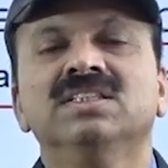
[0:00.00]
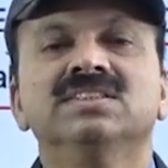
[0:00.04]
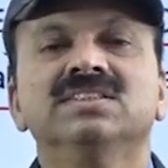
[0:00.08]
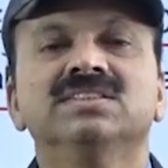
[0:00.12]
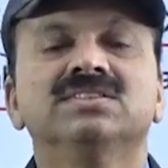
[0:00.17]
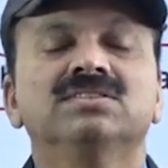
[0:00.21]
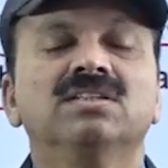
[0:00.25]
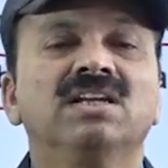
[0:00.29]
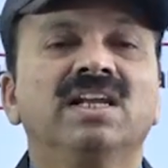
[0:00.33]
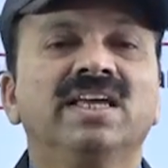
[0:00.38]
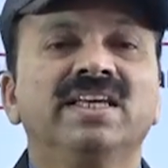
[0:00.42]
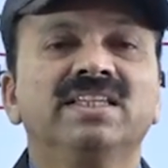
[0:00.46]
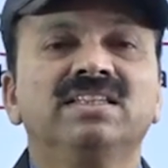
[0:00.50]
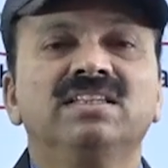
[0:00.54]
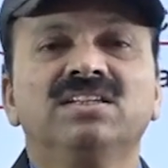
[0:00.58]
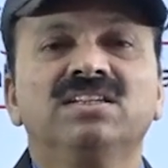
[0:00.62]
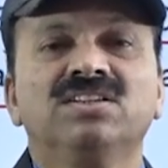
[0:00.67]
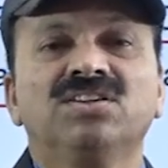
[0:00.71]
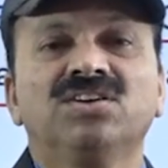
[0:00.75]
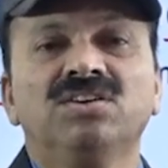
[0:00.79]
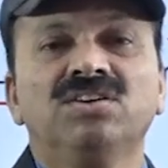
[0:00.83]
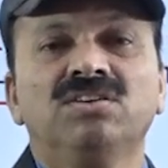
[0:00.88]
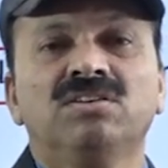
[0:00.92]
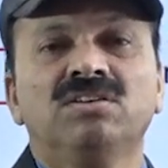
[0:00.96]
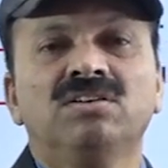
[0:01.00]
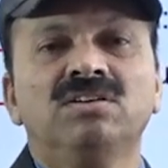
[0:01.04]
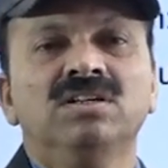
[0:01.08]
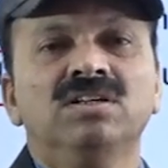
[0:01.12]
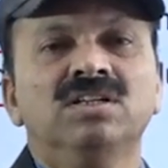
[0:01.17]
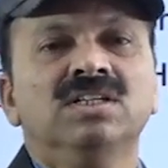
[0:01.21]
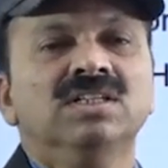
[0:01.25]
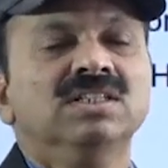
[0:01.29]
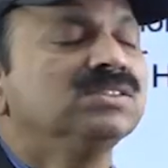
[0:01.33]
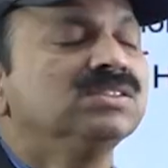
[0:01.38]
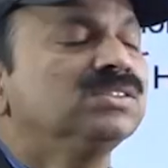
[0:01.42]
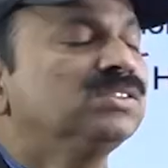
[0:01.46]
So like that here,
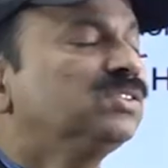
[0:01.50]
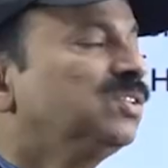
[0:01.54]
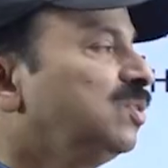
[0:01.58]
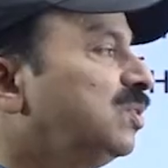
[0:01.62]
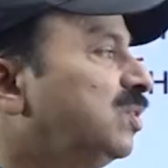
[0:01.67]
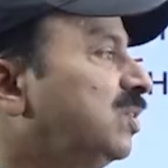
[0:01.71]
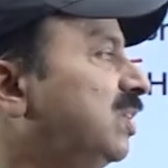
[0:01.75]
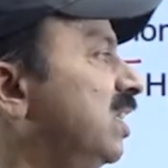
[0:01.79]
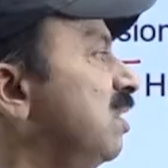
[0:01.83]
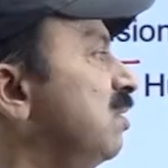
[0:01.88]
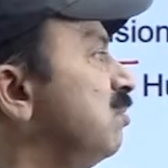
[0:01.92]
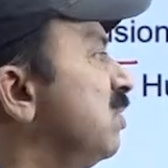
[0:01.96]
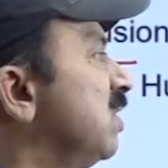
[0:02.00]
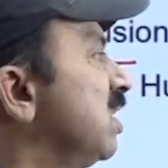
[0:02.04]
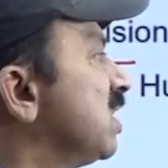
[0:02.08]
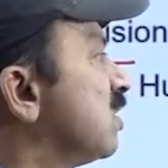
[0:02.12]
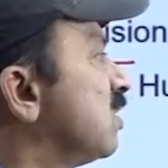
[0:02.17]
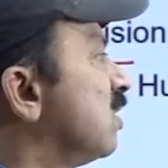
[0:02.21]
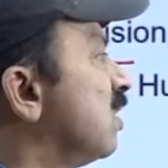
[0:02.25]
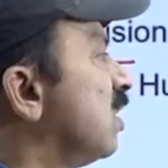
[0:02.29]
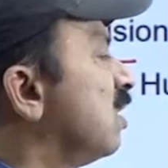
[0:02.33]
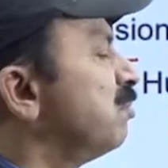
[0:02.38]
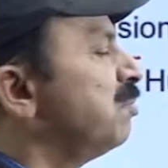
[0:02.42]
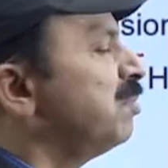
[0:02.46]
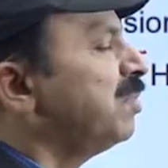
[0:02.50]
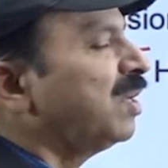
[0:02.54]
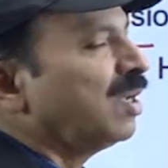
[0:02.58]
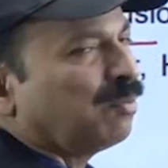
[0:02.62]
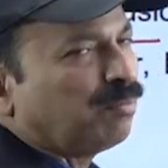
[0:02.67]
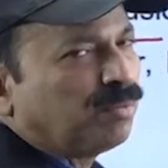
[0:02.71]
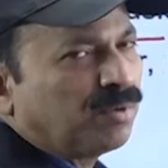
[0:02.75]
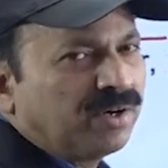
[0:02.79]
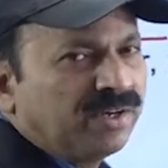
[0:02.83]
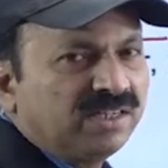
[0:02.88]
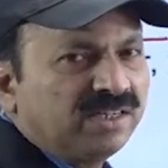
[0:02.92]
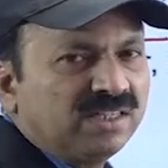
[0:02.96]
so they must not be
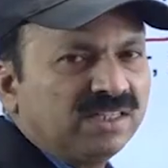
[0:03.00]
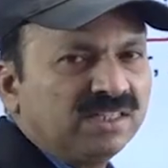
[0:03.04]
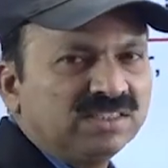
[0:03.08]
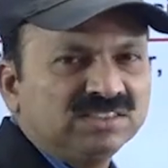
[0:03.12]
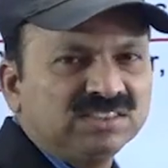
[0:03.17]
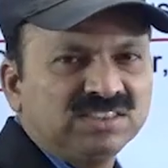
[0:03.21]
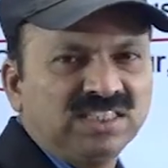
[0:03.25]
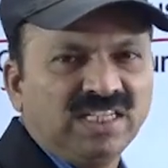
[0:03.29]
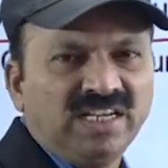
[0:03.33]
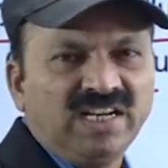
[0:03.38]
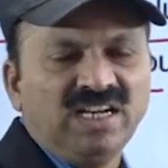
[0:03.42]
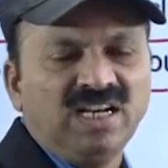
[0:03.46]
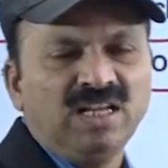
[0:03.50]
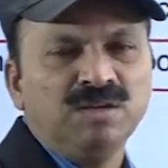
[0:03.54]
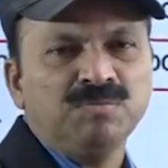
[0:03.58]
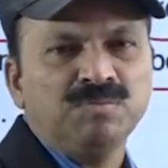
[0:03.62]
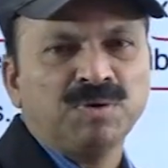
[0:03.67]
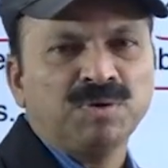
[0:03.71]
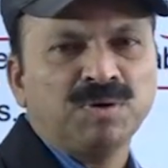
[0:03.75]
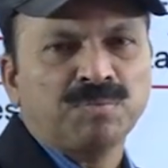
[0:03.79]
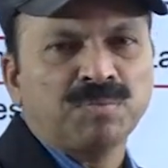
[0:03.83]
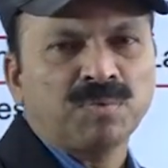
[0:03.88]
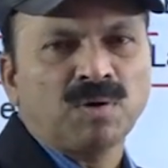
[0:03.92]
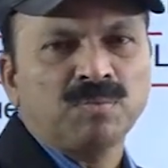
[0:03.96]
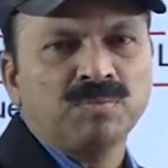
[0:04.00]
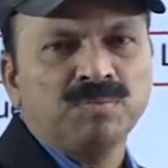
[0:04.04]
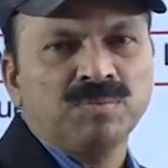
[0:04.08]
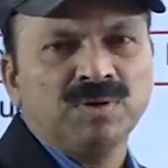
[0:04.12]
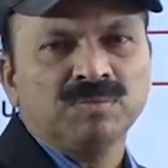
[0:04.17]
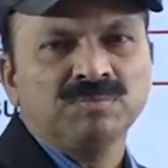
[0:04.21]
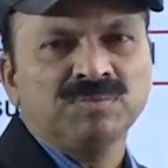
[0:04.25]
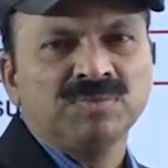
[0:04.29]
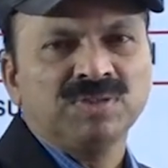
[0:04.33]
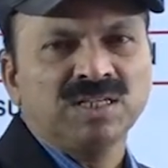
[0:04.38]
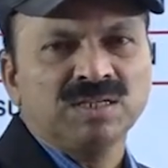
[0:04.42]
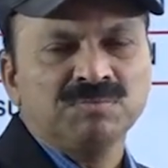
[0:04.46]
appointed. Child labor
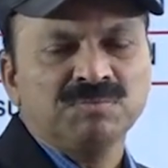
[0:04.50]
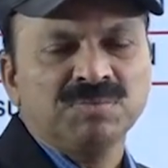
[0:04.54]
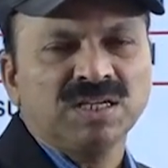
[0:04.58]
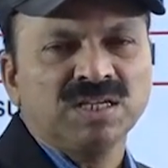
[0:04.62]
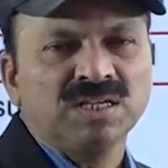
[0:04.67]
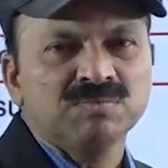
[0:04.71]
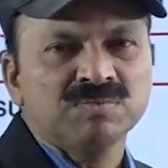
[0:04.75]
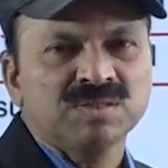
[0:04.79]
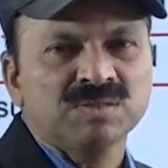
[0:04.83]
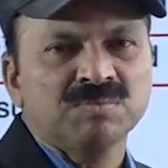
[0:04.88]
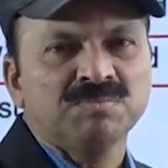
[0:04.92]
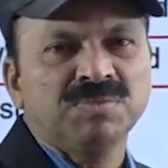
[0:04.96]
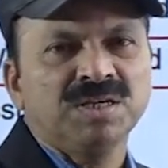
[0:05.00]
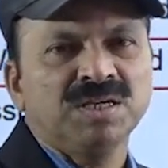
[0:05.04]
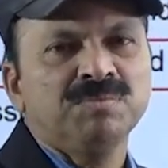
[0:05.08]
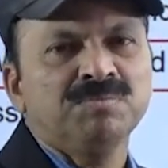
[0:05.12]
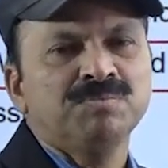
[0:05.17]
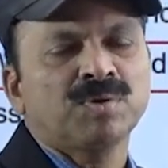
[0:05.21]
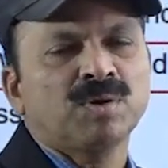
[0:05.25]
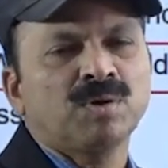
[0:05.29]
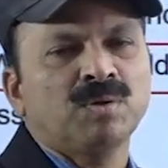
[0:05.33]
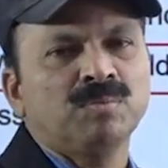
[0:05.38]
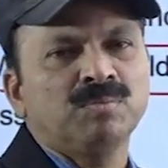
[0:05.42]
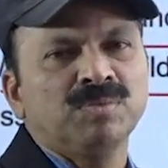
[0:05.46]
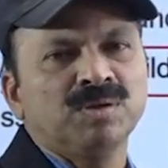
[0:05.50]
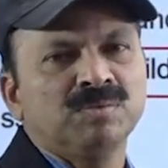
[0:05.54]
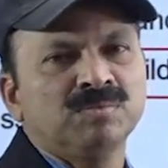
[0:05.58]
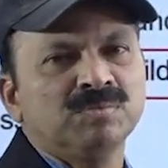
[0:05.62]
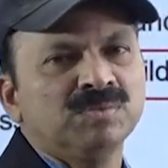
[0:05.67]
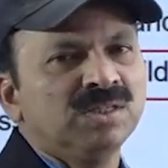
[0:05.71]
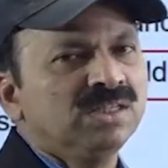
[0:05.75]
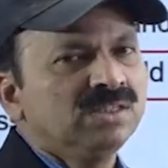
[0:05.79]
problem, that becomes a big problem.